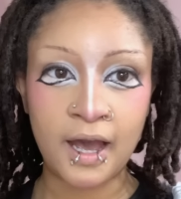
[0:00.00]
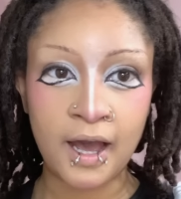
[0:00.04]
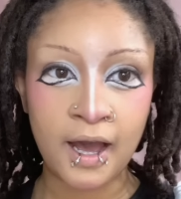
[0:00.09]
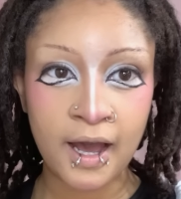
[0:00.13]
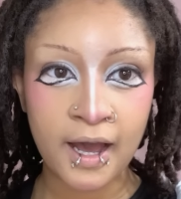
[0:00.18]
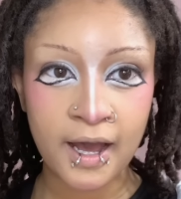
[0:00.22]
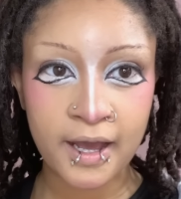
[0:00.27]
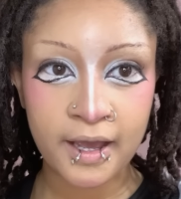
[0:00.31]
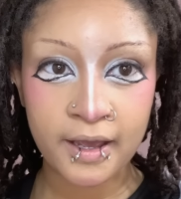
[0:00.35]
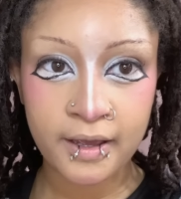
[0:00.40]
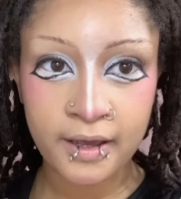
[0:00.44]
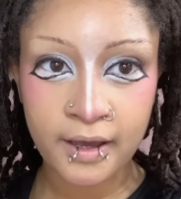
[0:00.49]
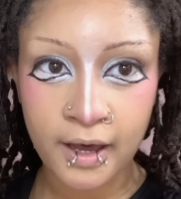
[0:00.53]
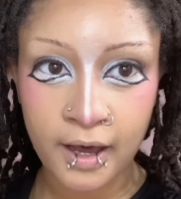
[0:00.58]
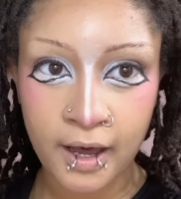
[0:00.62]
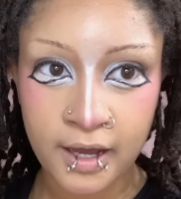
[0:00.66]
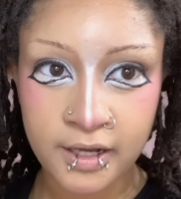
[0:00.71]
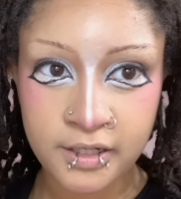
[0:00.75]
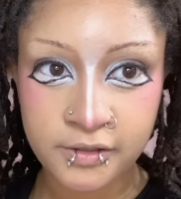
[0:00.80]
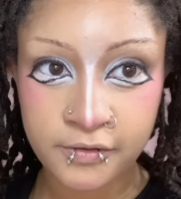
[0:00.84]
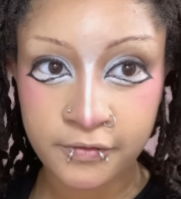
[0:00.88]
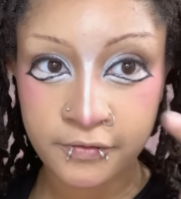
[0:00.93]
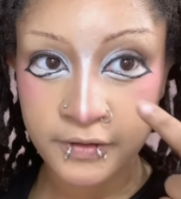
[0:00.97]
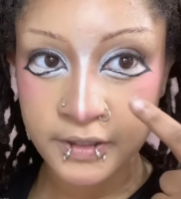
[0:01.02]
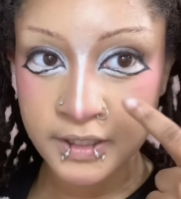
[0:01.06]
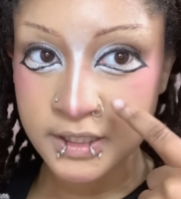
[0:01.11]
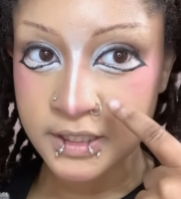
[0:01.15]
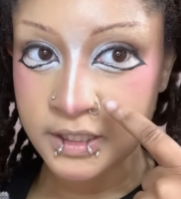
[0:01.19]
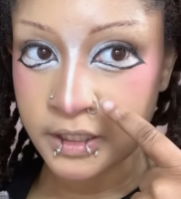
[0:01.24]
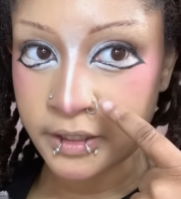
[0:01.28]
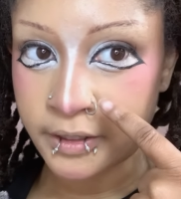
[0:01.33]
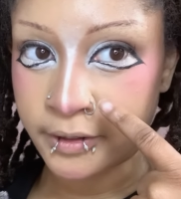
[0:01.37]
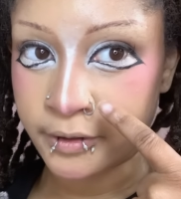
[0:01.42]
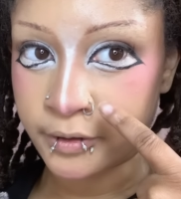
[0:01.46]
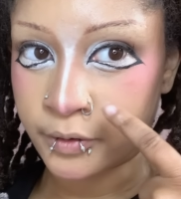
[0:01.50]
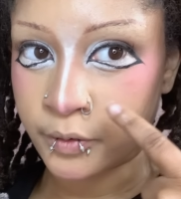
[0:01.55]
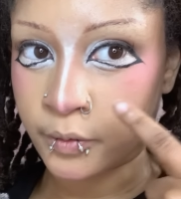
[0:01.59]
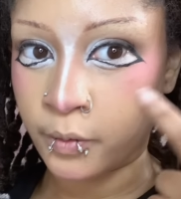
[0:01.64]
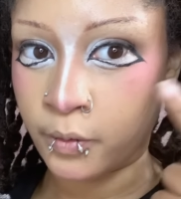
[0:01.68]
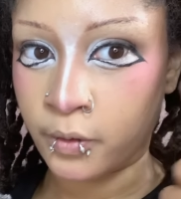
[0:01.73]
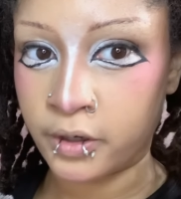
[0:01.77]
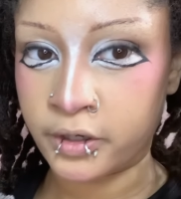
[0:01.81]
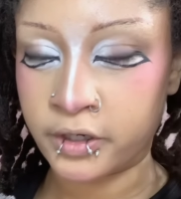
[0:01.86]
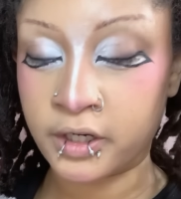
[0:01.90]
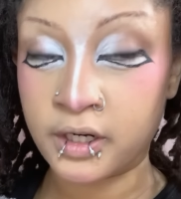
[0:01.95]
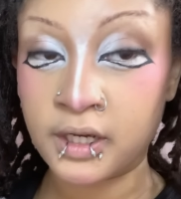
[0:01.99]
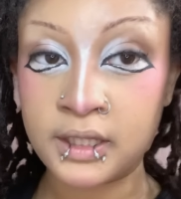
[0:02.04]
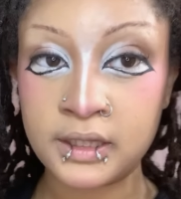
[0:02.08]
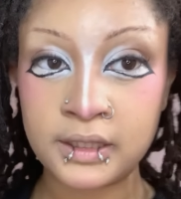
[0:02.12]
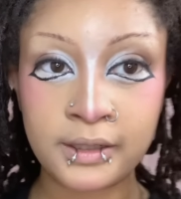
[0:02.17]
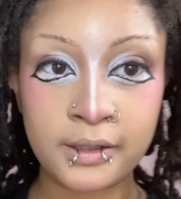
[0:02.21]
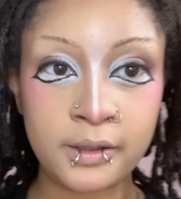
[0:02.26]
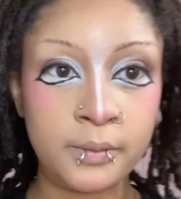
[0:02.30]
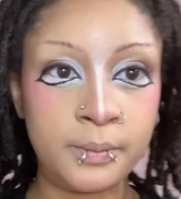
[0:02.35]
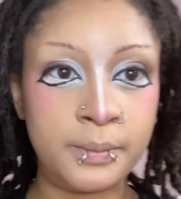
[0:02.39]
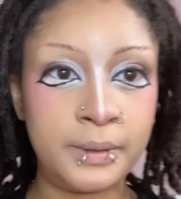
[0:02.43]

I had to fix the inner corner a little